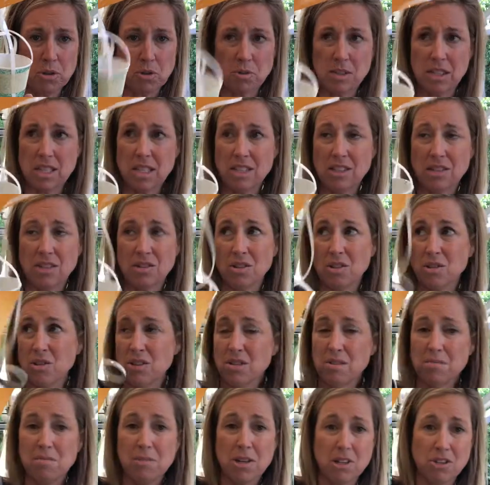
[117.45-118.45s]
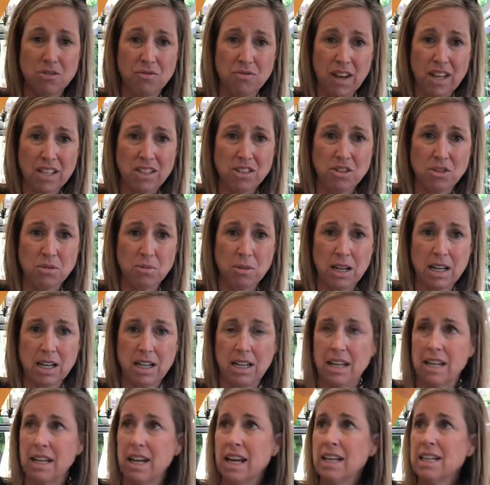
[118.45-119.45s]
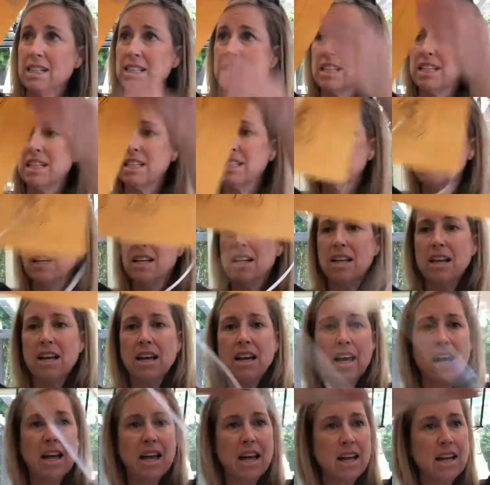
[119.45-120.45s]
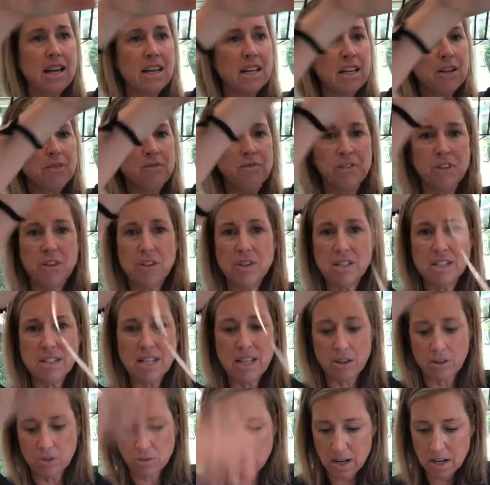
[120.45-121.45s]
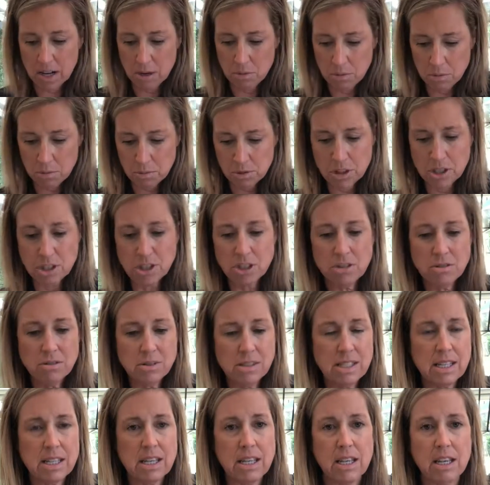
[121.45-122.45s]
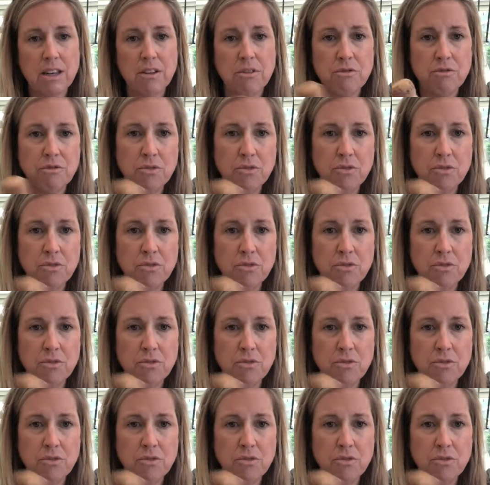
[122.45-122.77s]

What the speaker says: which was easier. This is a much faster way to connect it. And it floated down great. And what we're using